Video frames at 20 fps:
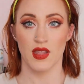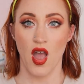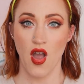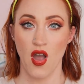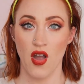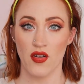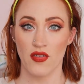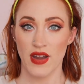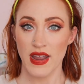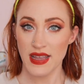
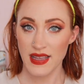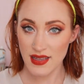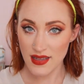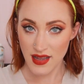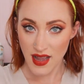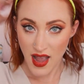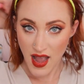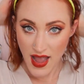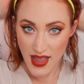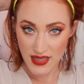Alright
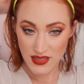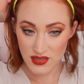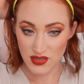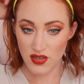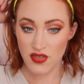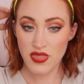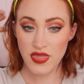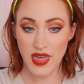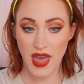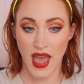guys,
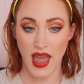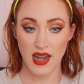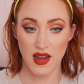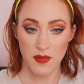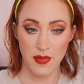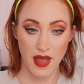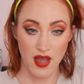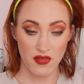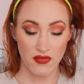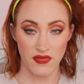so that
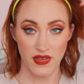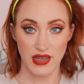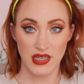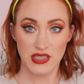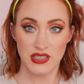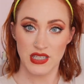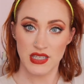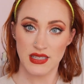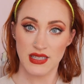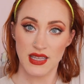about
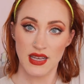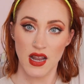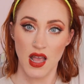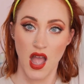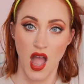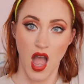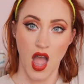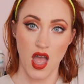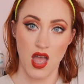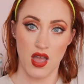finishes it
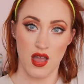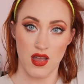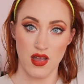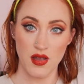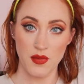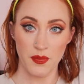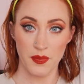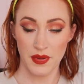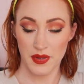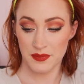
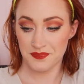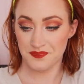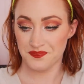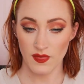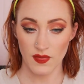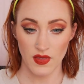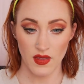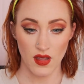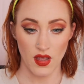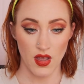up.
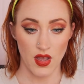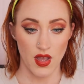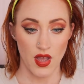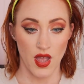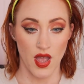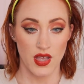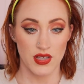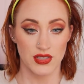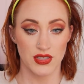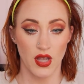
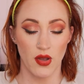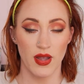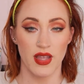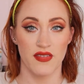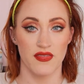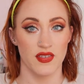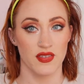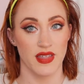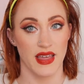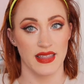So
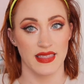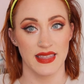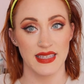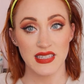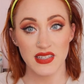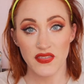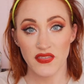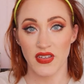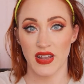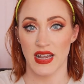if you like
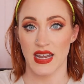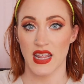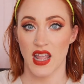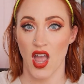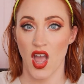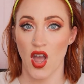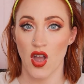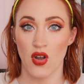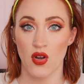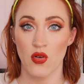this
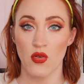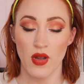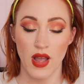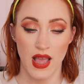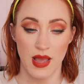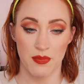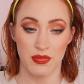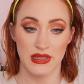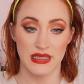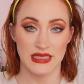video,
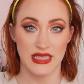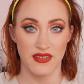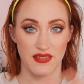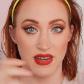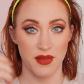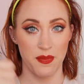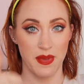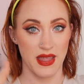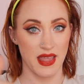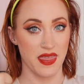please give it
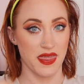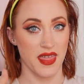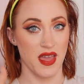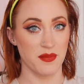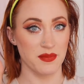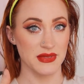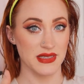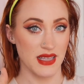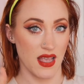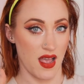a big
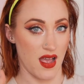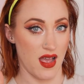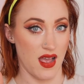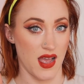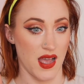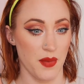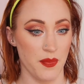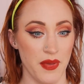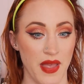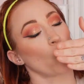thumbs
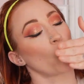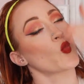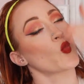up.